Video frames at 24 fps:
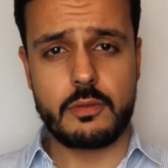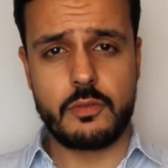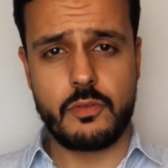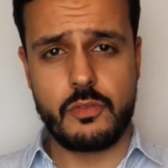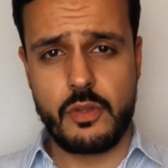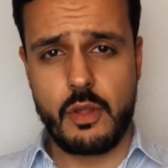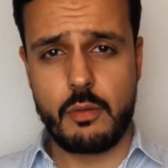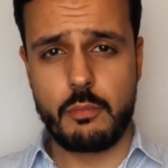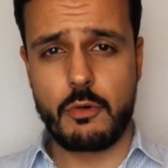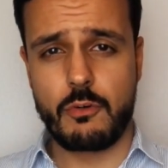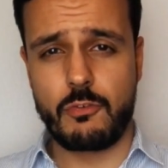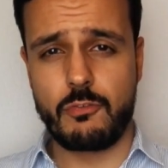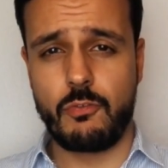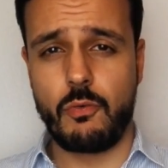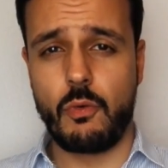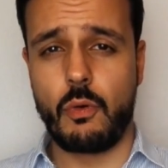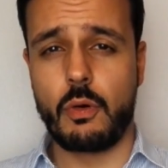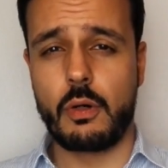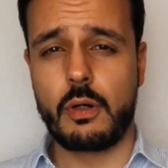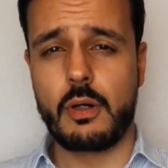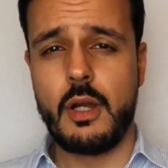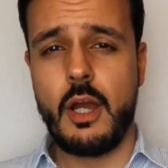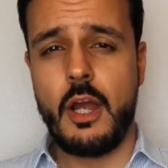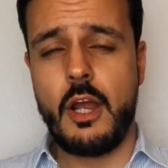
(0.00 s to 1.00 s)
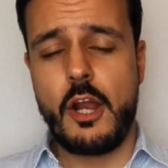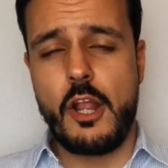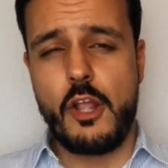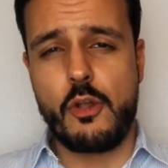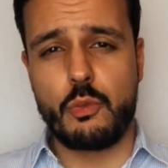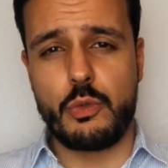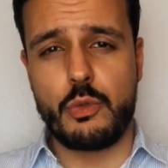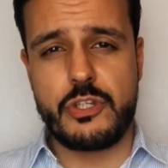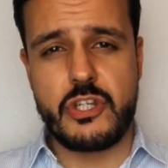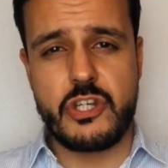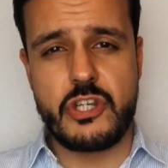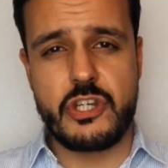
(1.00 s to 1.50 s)
number four,
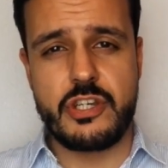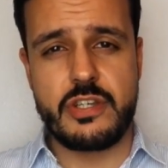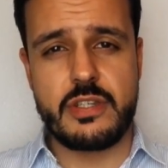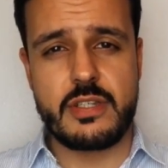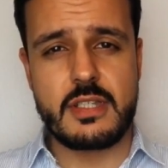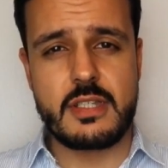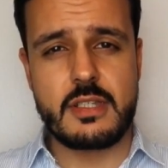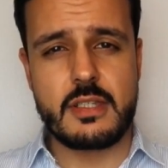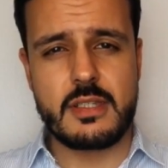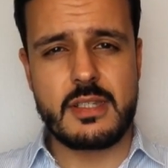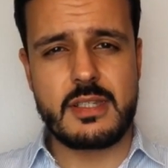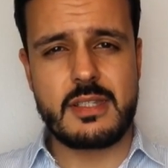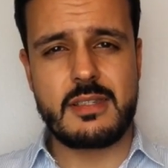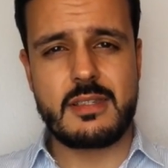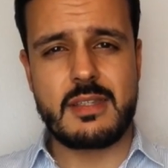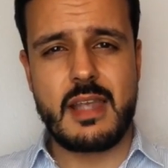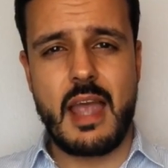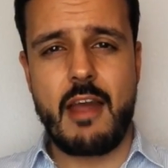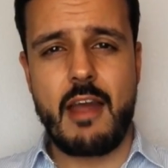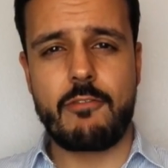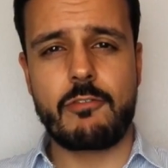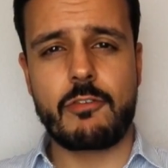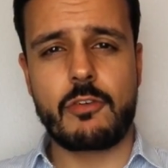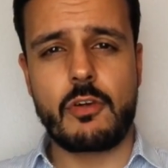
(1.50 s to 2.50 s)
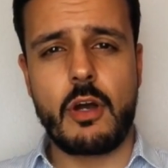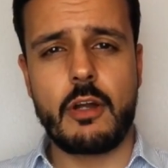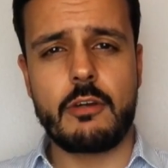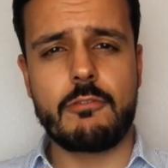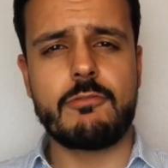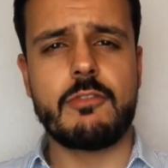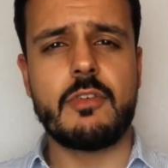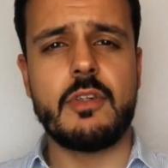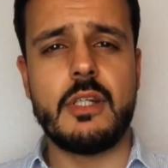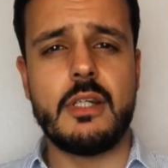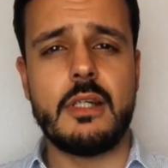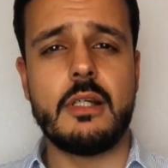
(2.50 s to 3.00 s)
which is saffron,
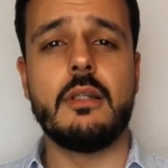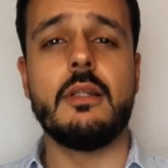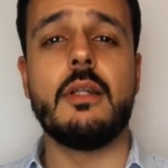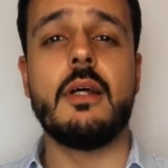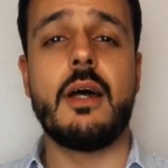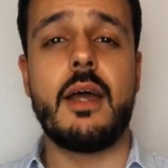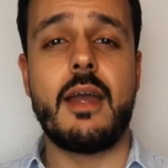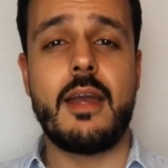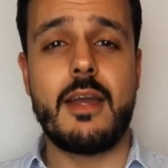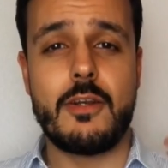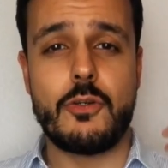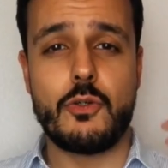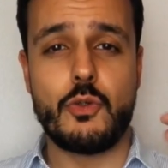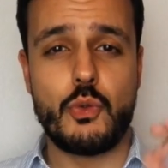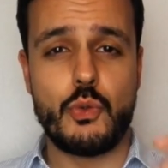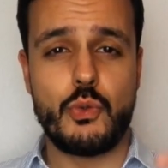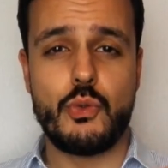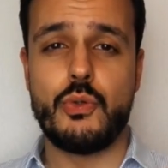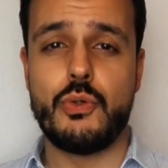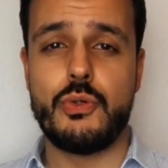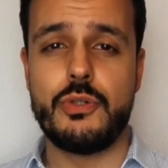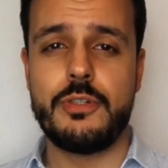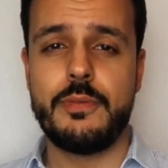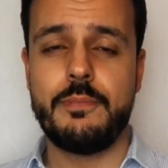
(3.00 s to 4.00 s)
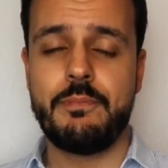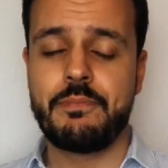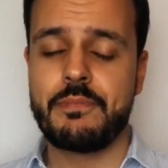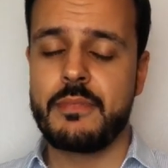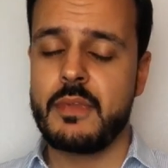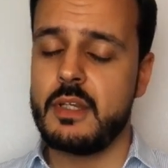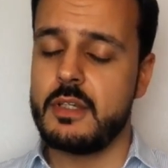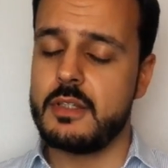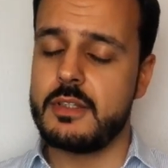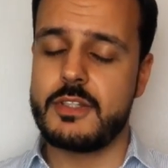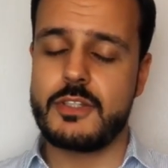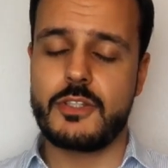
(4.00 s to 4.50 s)
vanilla, and oud.
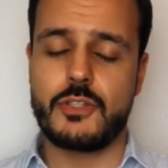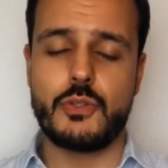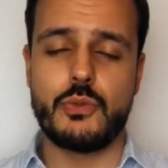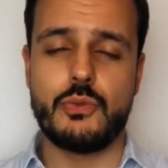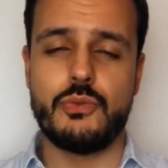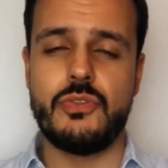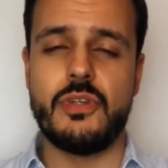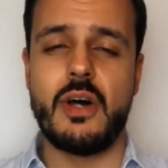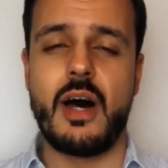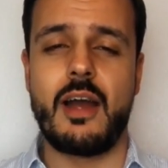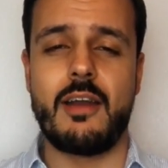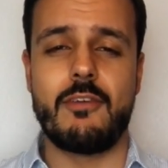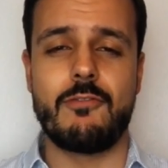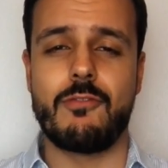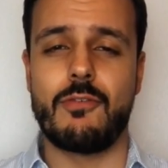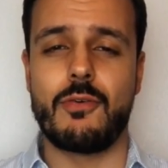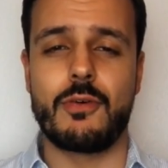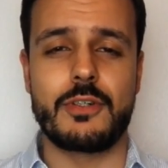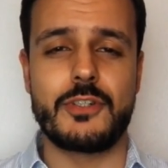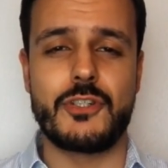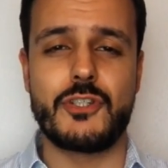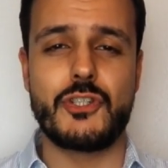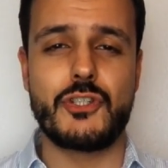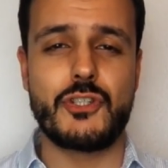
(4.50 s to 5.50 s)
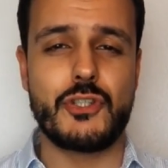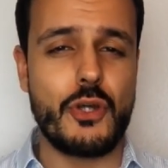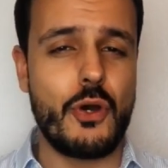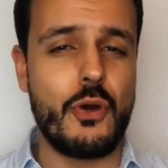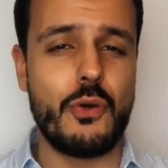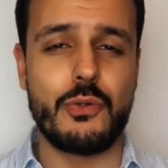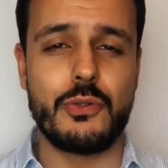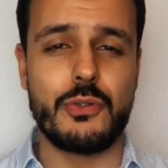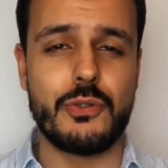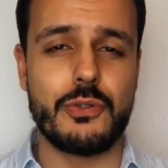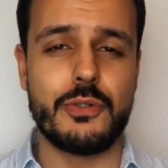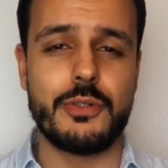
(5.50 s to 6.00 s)
It's to die for, it's
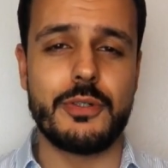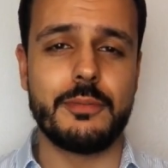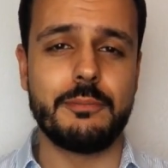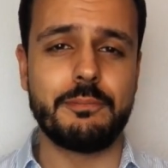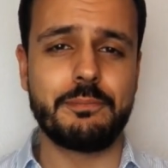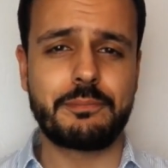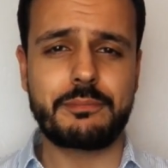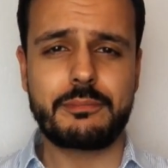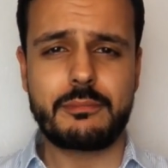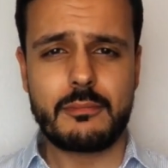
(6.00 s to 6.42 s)
so good.